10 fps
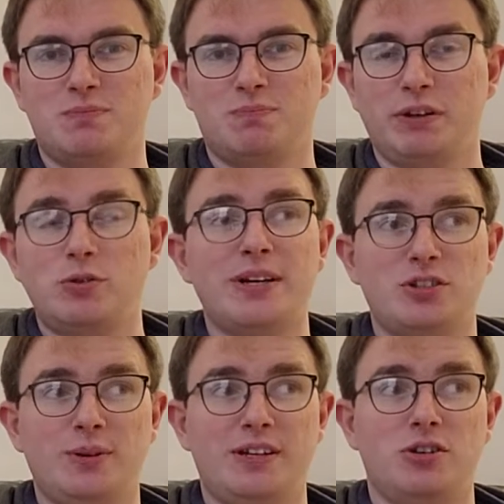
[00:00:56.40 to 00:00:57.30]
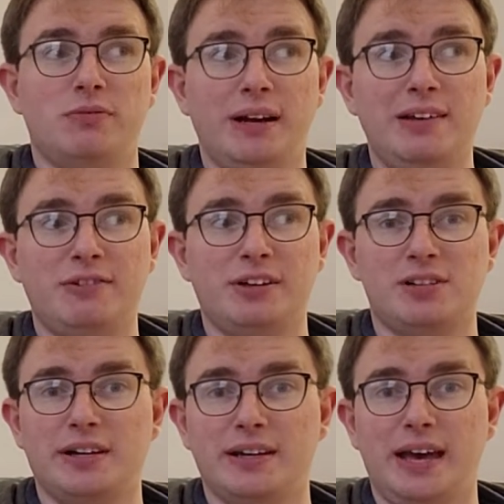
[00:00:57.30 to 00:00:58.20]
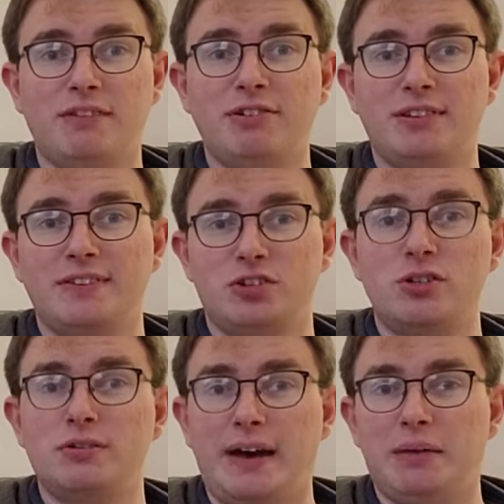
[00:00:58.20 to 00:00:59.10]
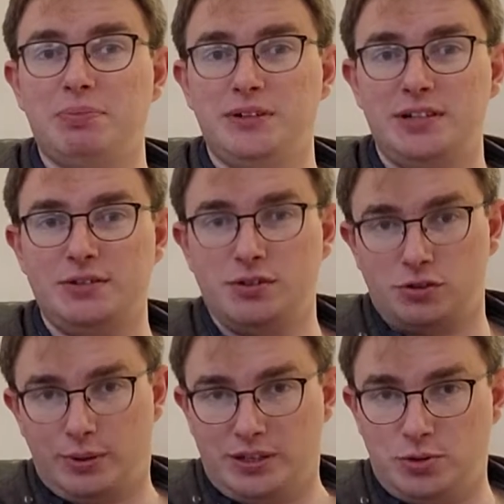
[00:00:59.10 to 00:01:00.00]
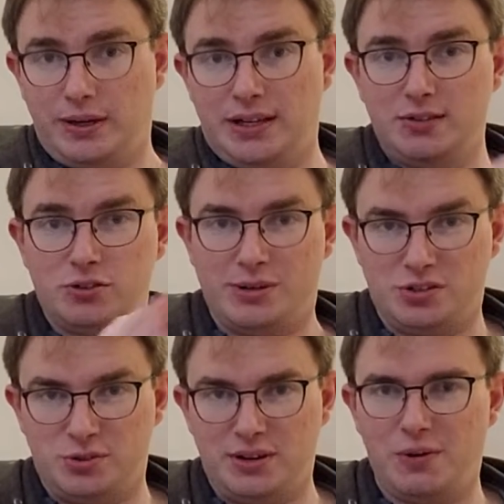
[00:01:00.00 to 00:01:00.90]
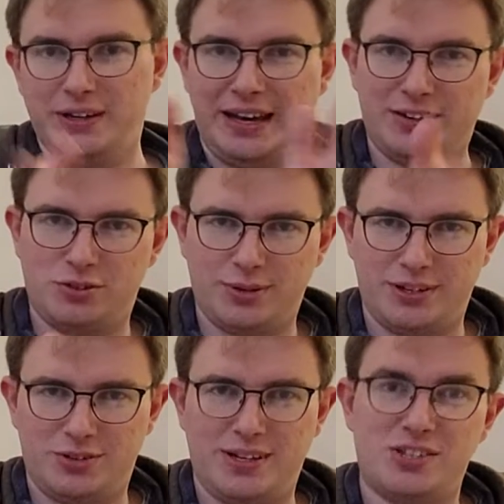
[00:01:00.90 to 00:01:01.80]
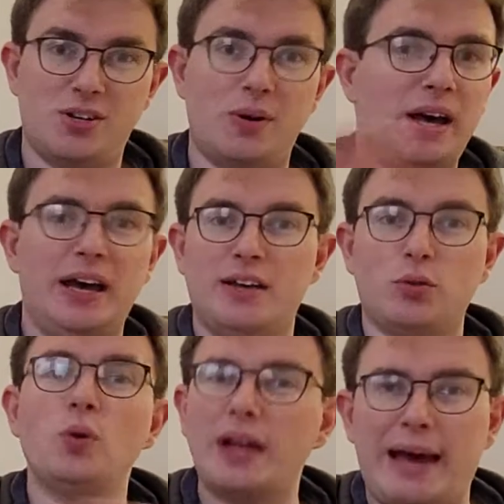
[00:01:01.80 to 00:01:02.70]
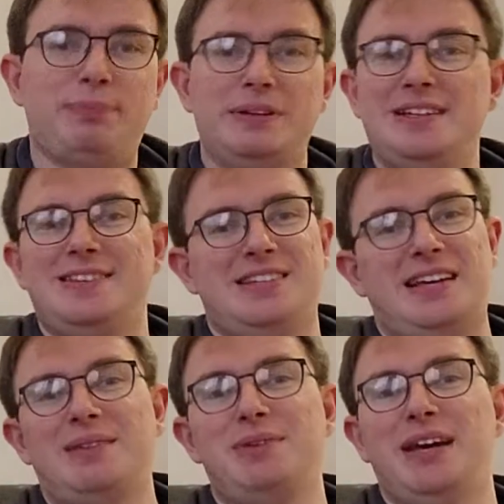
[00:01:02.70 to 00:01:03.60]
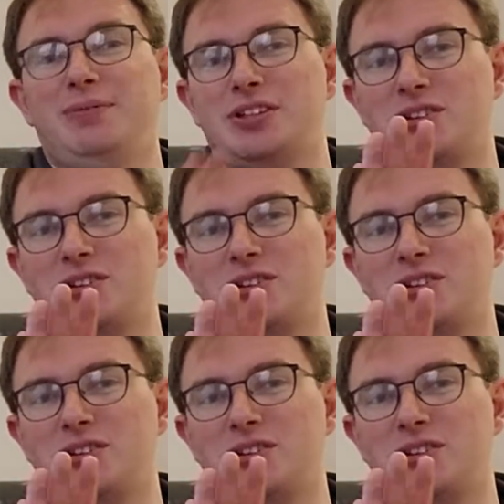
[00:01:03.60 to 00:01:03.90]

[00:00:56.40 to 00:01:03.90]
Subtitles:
But 2022 really feels like everything that should have happened in 2020, 2021 and 2022 has all happened in the same year. We